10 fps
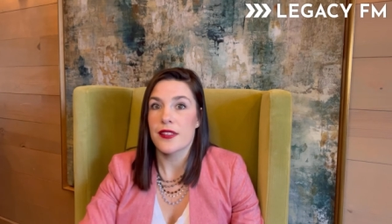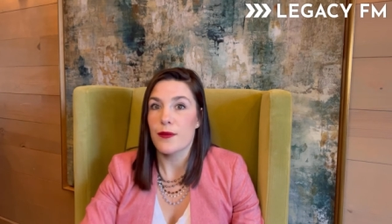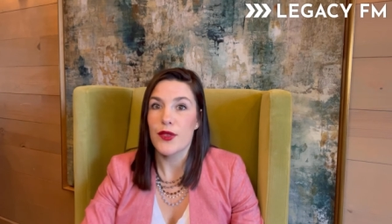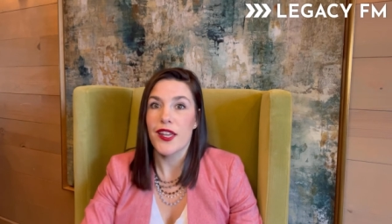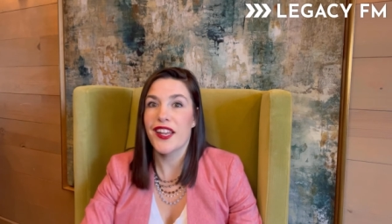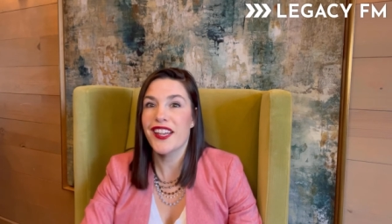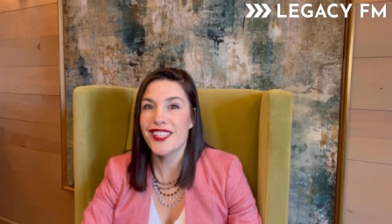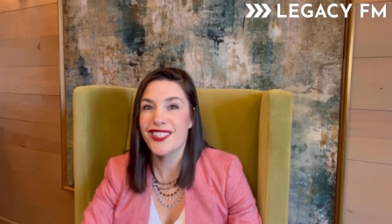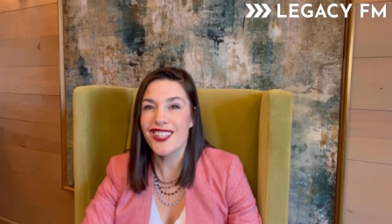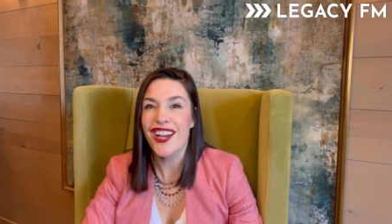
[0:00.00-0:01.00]
I mean, that
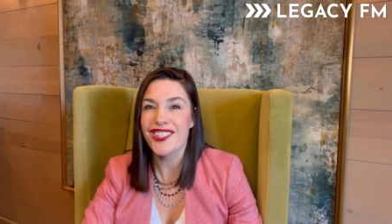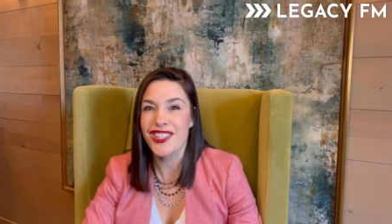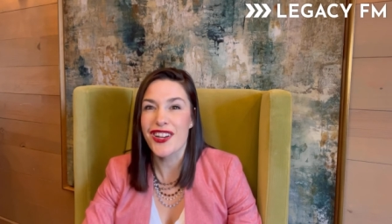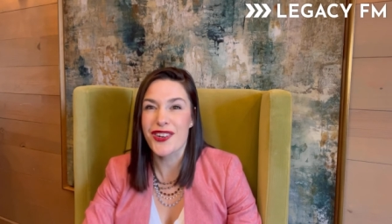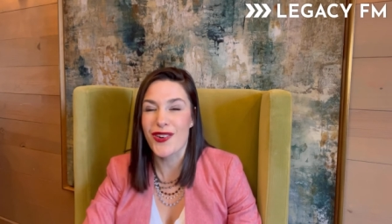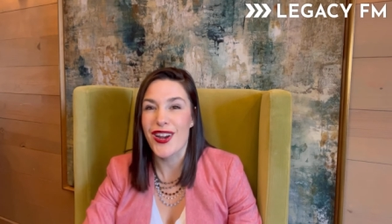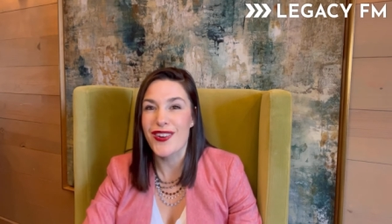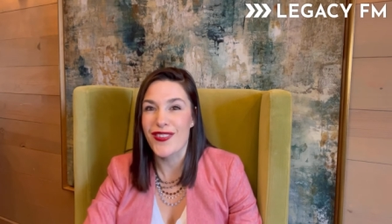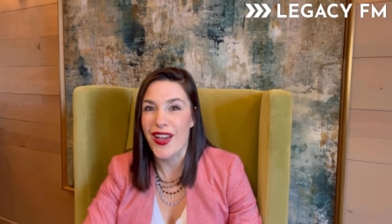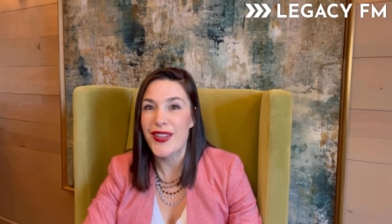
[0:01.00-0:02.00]
is such a great
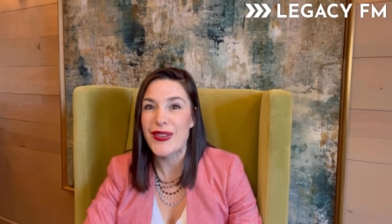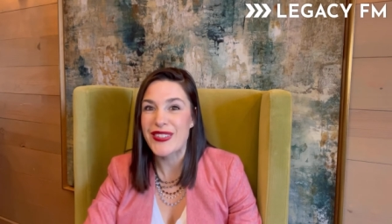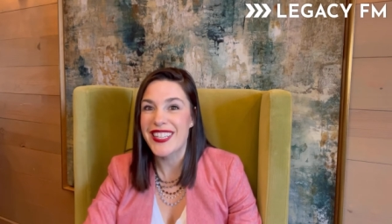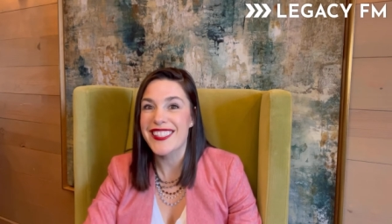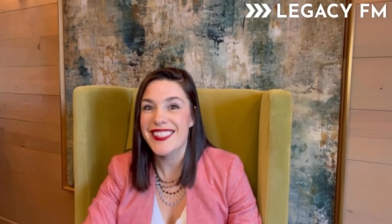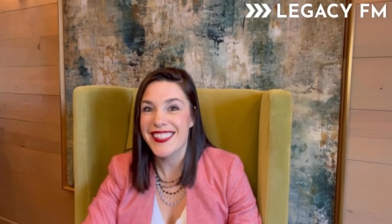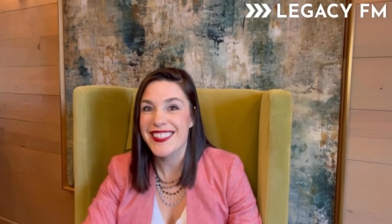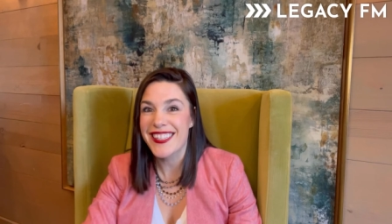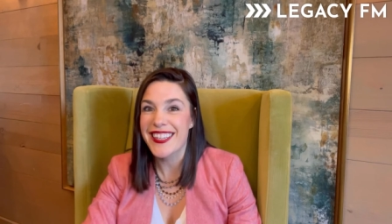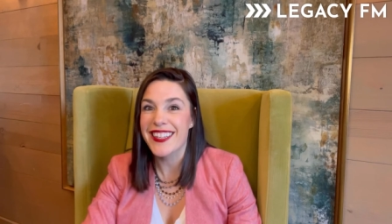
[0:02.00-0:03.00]
value to get
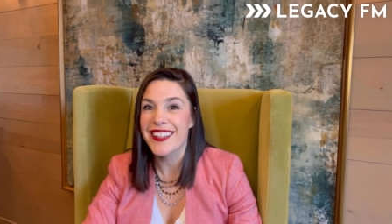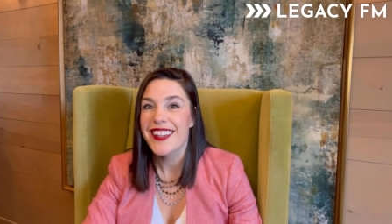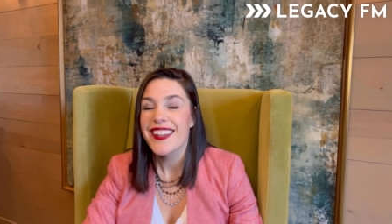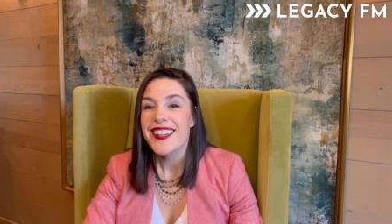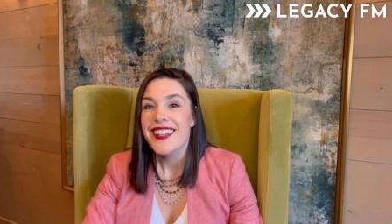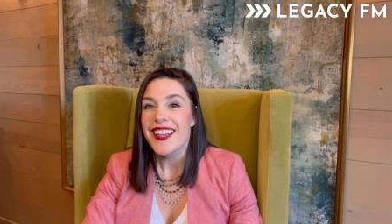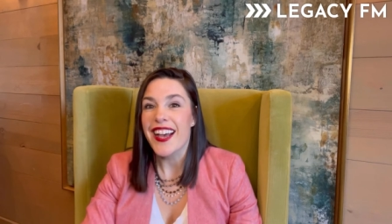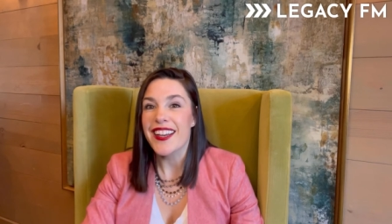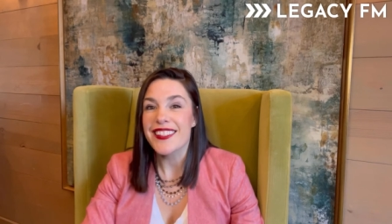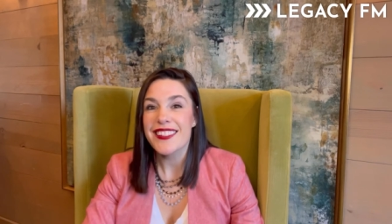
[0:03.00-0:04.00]
sixteen
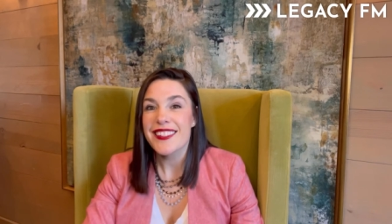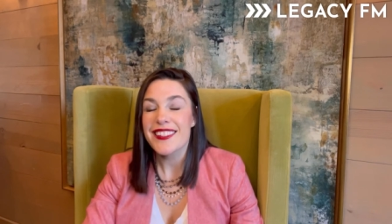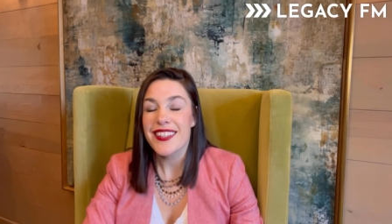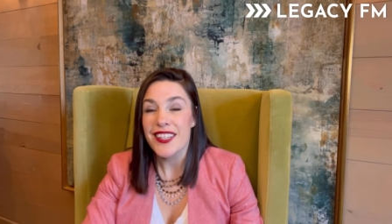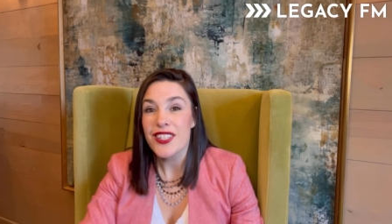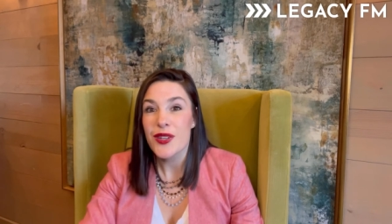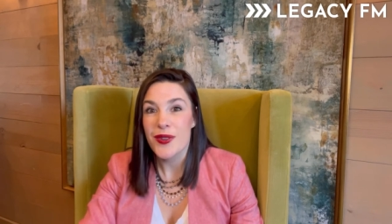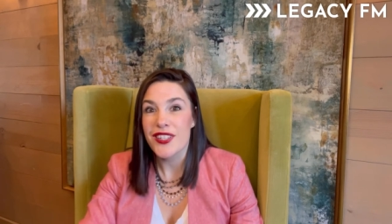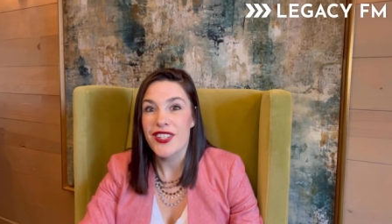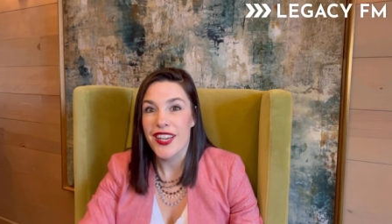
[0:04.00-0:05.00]
uh, continuing
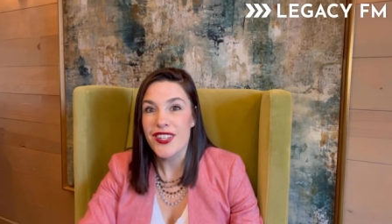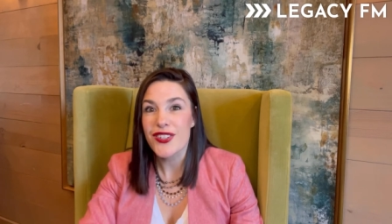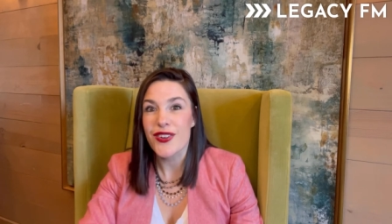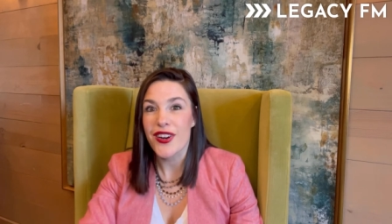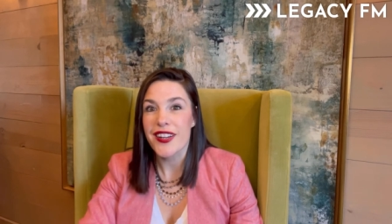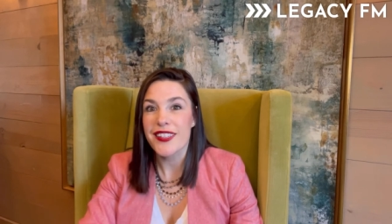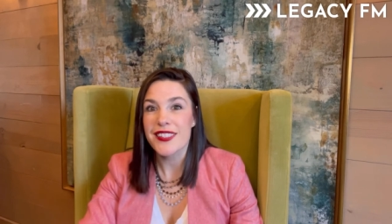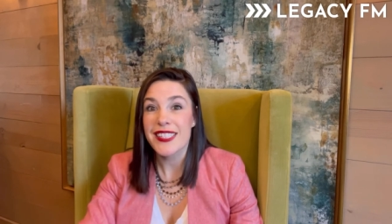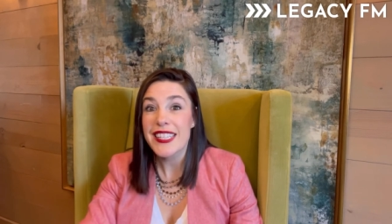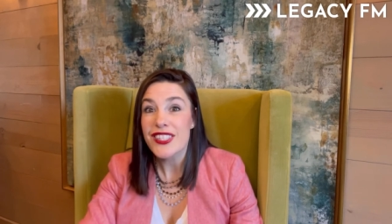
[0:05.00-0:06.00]
education
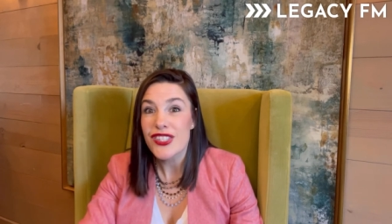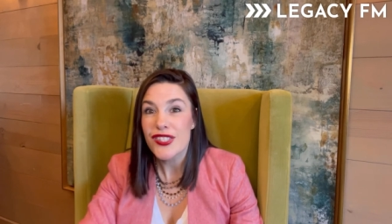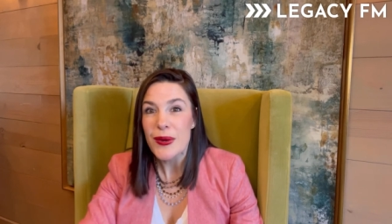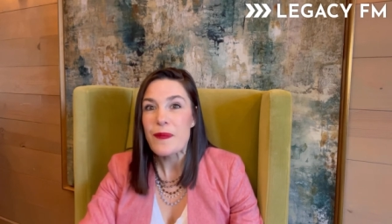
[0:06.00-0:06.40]
credits each.